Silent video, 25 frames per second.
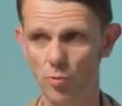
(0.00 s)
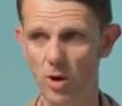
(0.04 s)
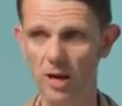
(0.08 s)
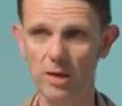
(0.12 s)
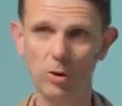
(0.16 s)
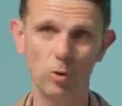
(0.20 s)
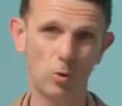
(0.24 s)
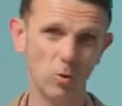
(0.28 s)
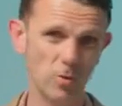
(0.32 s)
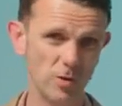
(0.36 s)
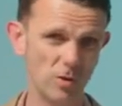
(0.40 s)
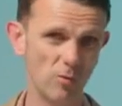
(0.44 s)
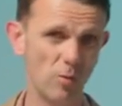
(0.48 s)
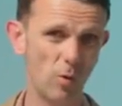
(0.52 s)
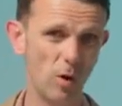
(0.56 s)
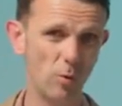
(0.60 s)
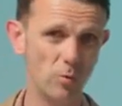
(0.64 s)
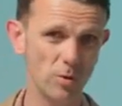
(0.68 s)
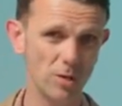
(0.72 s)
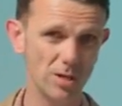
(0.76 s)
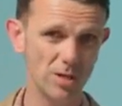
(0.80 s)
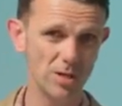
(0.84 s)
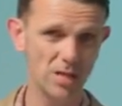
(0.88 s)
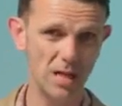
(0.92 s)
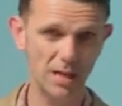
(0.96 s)
records of
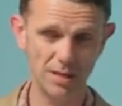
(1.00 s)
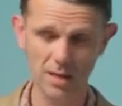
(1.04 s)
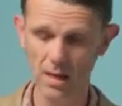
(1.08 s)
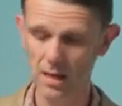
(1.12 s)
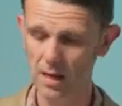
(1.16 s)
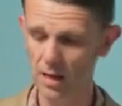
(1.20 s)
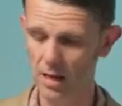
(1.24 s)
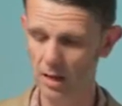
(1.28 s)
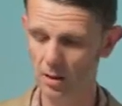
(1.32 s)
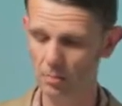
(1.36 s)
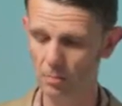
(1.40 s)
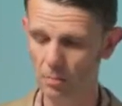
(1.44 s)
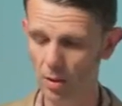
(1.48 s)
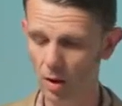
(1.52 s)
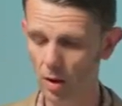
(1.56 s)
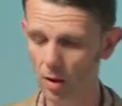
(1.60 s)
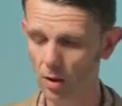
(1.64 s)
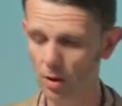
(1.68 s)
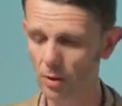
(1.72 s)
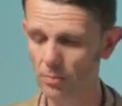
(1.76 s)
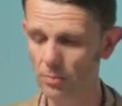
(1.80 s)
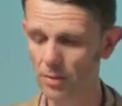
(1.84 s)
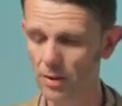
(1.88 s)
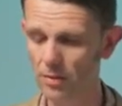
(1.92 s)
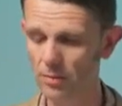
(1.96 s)
what was said in
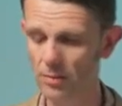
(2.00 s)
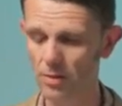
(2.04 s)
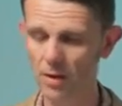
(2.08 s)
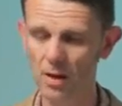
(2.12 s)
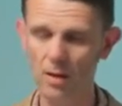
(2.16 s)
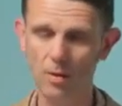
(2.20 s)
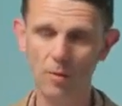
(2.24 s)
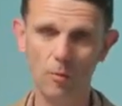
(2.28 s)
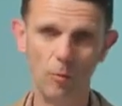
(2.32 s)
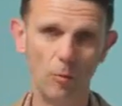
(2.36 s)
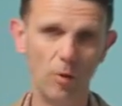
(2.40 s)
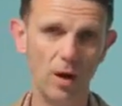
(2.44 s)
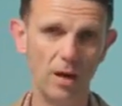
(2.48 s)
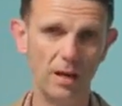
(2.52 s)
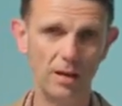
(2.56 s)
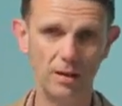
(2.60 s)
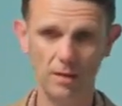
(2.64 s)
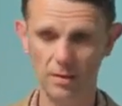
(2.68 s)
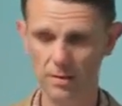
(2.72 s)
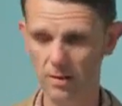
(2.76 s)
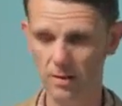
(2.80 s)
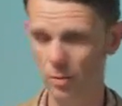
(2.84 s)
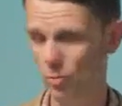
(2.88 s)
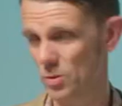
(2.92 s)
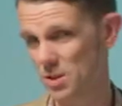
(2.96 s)
Parliament
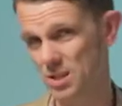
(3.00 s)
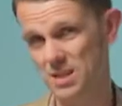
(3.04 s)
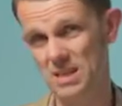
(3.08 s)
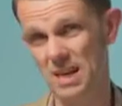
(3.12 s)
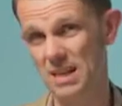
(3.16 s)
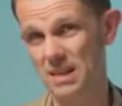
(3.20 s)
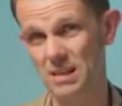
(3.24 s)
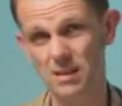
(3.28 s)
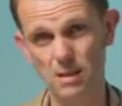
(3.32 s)
when there was, say,